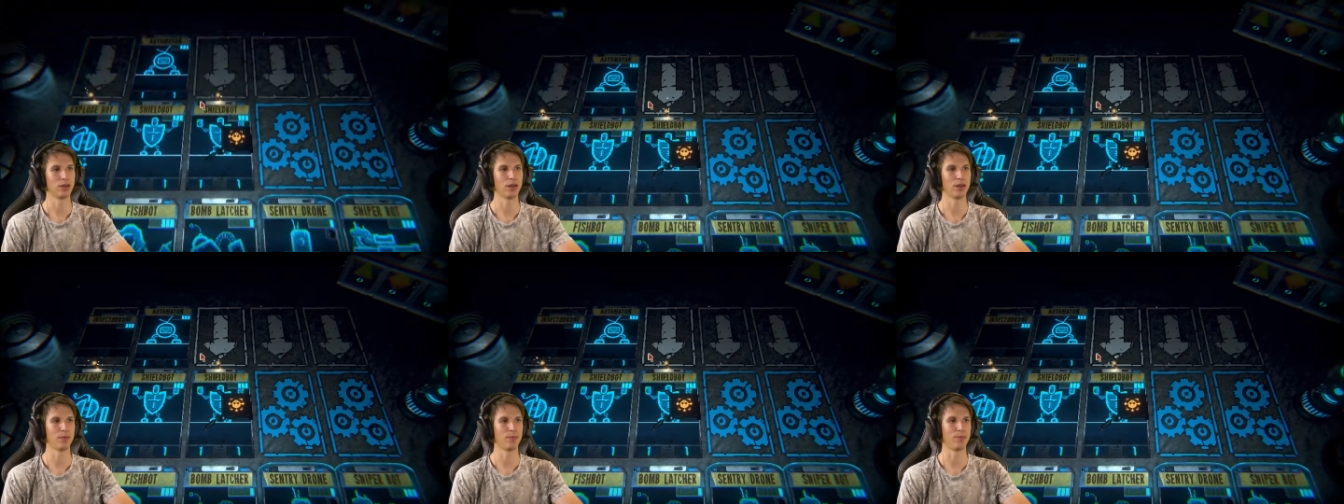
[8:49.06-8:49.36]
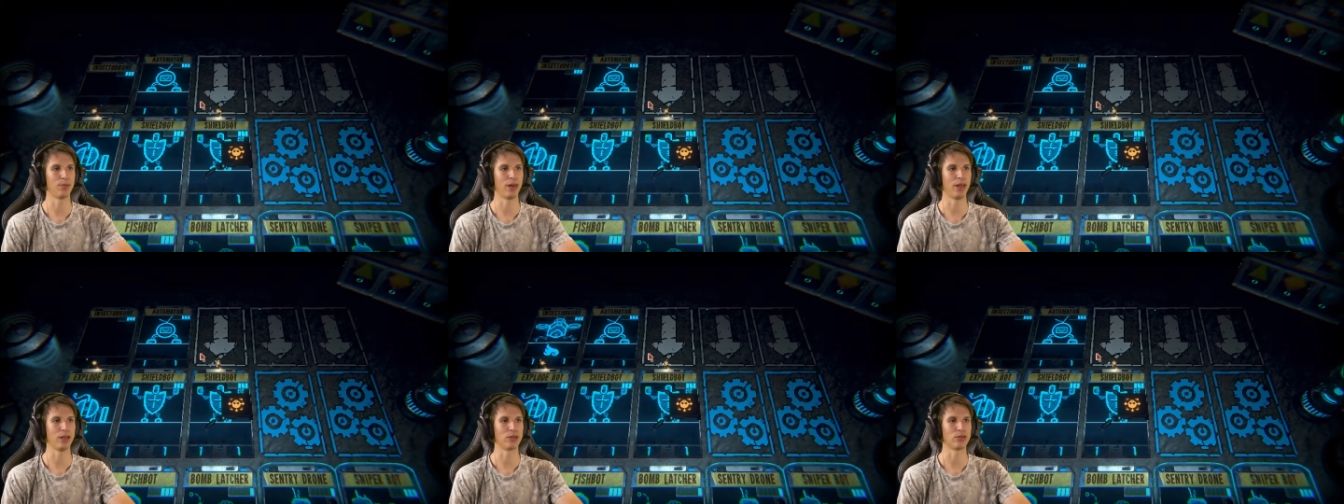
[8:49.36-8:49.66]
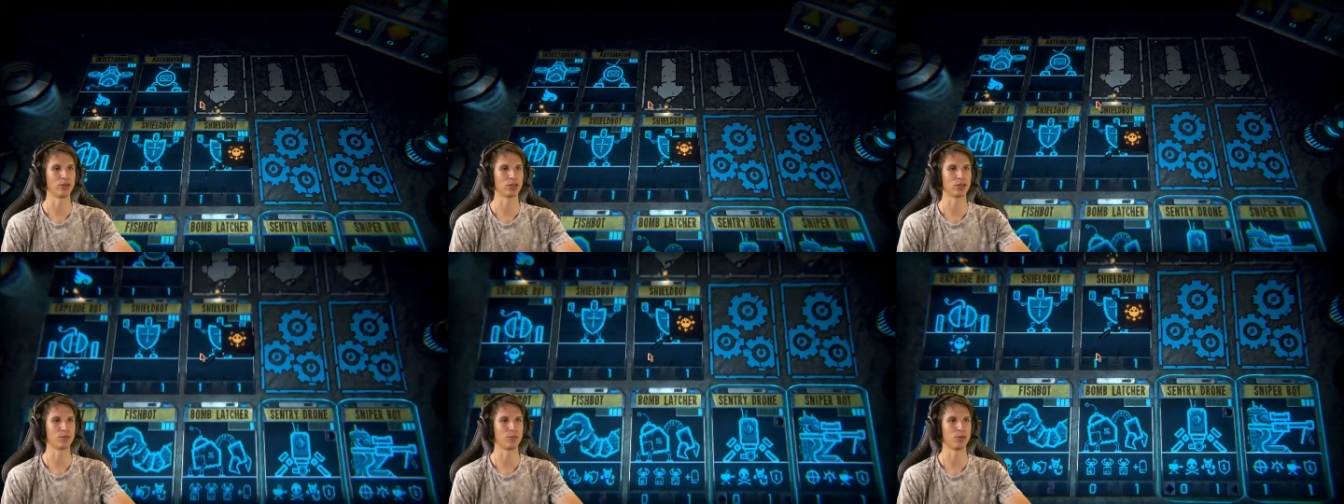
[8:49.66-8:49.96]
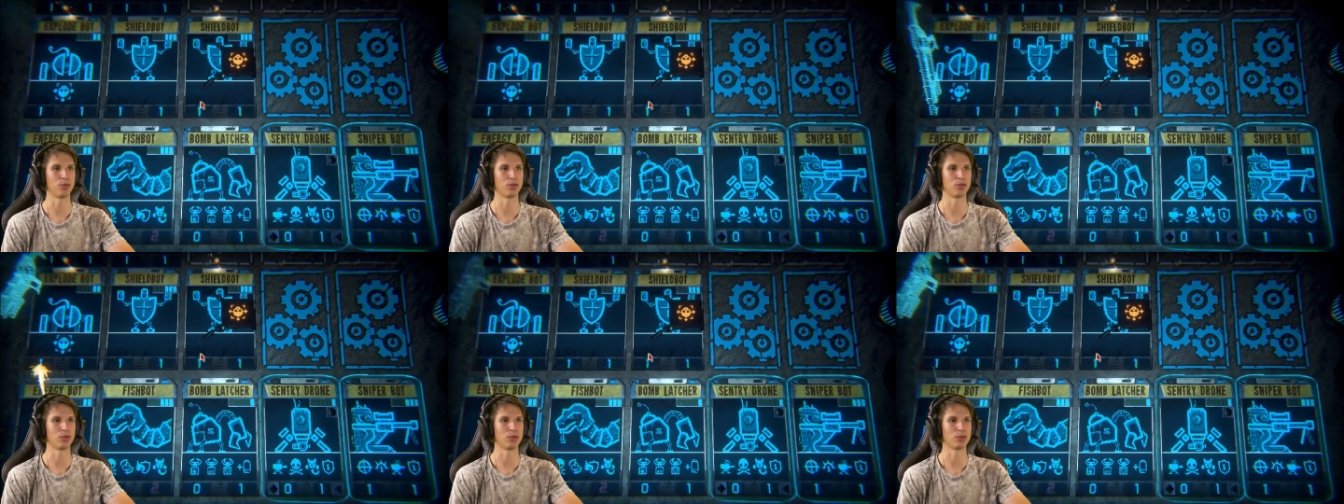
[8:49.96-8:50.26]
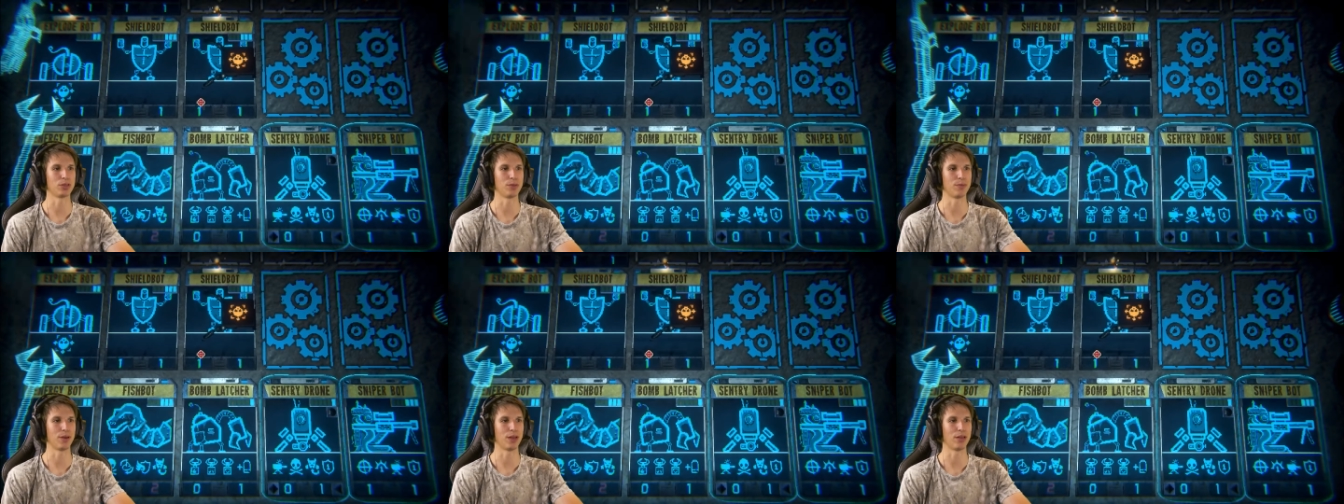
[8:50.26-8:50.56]
I plan to explode you
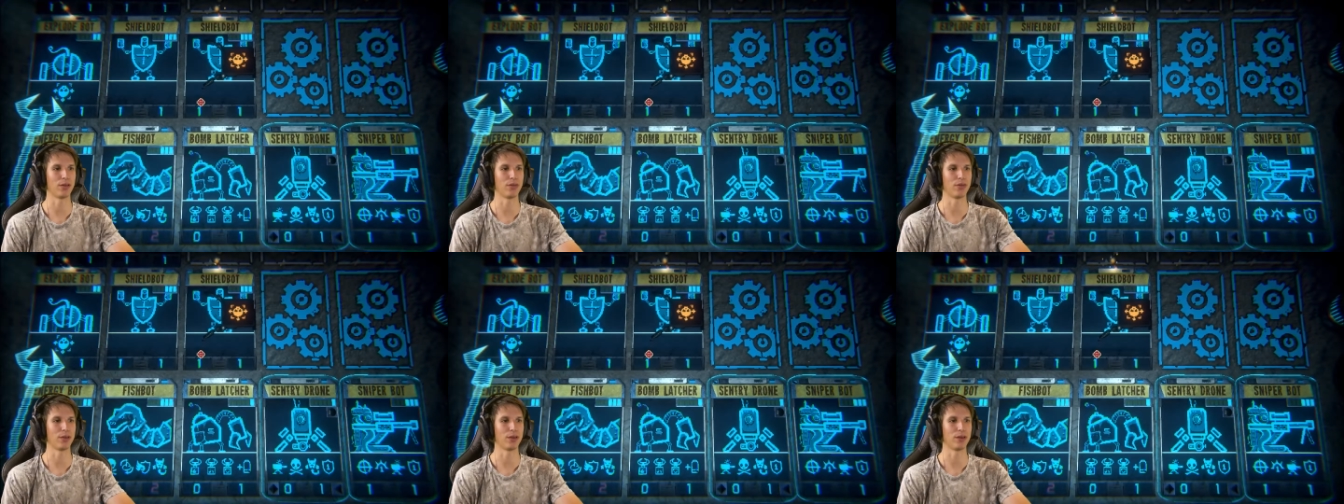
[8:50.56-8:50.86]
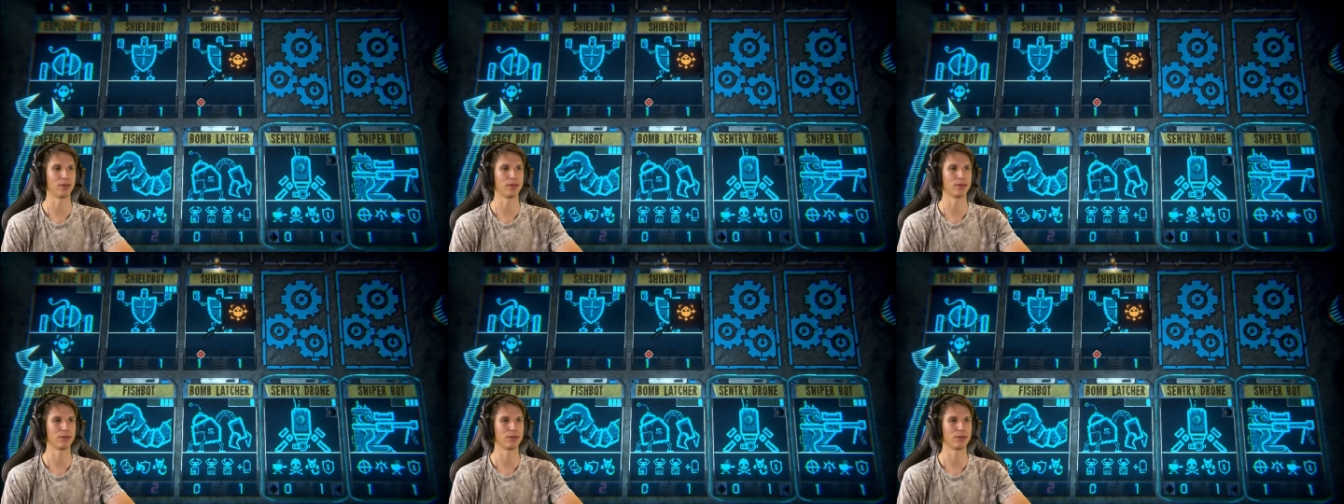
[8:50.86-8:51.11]
is the better thing.